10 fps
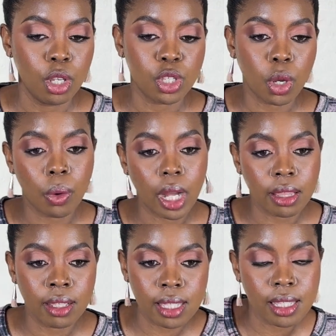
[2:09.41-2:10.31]
So
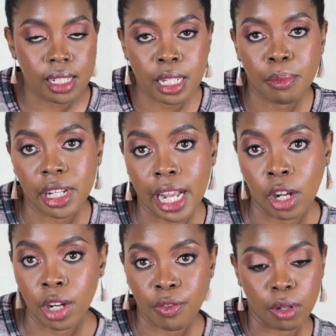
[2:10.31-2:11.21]
this is a template
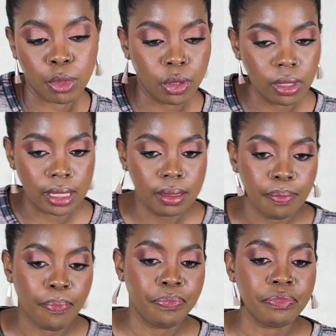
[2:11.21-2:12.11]
I got from
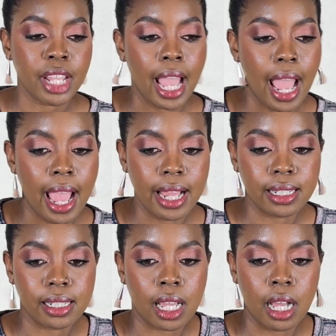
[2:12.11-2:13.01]
Google,
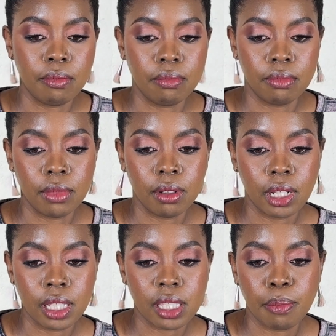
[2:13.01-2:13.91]
and
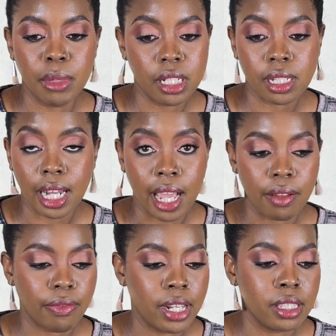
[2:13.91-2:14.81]
it's Mint
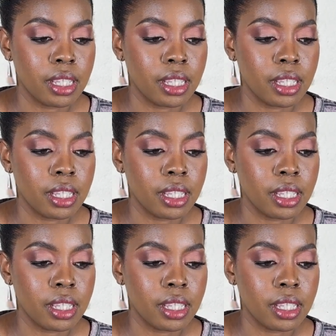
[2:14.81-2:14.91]
Life, and